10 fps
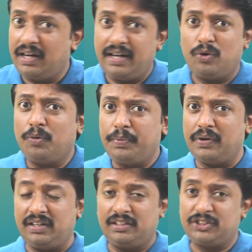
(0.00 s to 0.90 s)
I hope
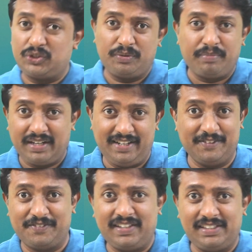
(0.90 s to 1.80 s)
you understood, my
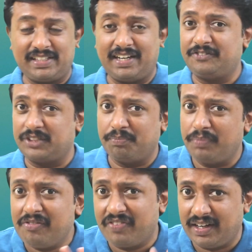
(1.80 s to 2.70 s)
dear friends. I have
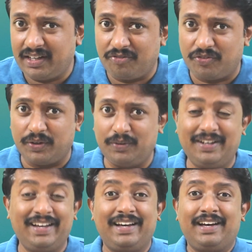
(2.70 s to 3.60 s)
simplified it for
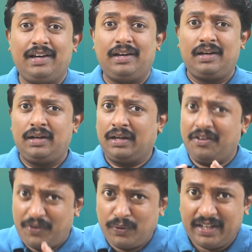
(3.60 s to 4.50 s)
you.
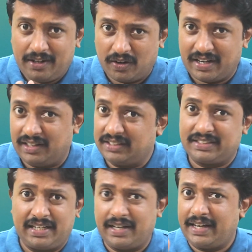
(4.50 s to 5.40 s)
If you did not
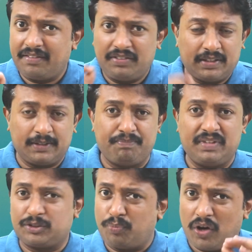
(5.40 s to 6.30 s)
understand, I have a
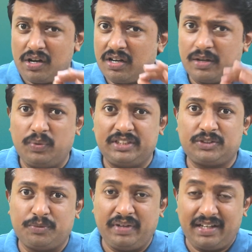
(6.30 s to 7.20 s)
small
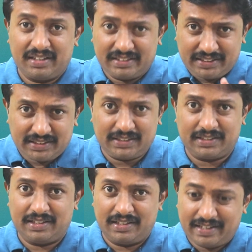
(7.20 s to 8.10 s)
request to make.
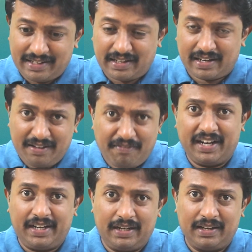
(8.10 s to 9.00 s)
Just
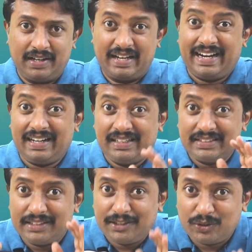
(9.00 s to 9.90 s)
rewind and
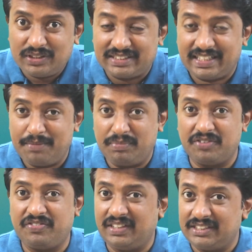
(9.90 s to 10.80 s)
listen to the same
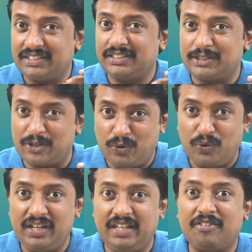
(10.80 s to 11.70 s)
definition
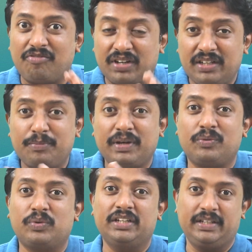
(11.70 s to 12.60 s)
slowly, word by
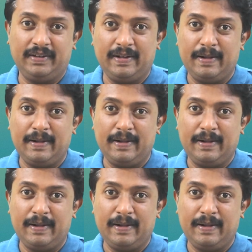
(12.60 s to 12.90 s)
word.